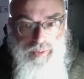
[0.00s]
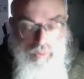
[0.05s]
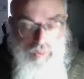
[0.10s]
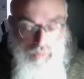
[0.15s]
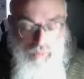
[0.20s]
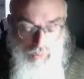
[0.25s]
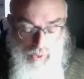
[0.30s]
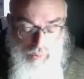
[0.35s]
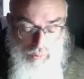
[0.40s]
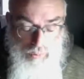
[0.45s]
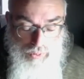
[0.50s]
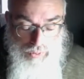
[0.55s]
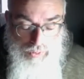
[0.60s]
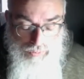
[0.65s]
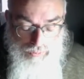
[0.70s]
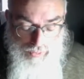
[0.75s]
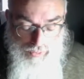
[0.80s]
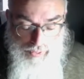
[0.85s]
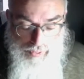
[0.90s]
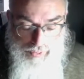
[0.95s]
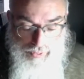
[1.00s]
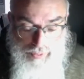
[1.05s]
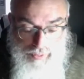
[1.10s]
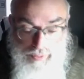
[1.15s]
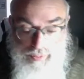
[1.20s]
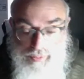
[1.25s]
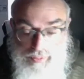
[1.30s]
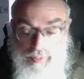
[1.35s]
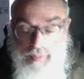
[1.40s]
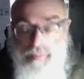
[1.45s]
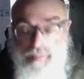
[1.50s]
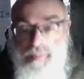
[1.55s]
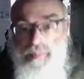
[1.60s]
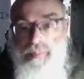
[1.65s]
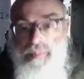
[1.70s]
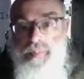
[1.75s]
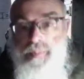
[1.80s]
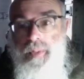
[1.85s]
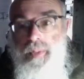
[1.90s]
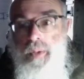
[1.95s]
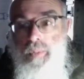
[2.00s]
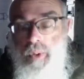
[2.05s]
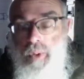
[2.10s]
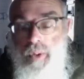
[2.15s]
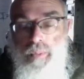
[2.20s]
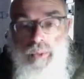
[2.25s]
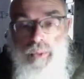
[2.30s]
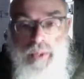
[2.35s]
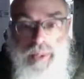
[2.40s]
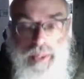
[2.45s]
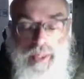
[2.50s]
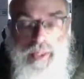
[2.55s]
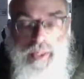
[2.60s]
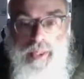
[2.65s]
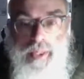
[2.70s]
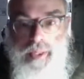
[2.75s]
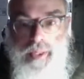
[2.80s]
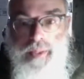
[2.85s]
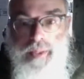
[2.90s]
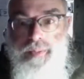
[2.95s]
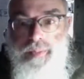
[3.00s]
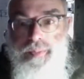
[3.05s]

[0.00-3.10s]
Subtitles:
we reveal what we're thinking.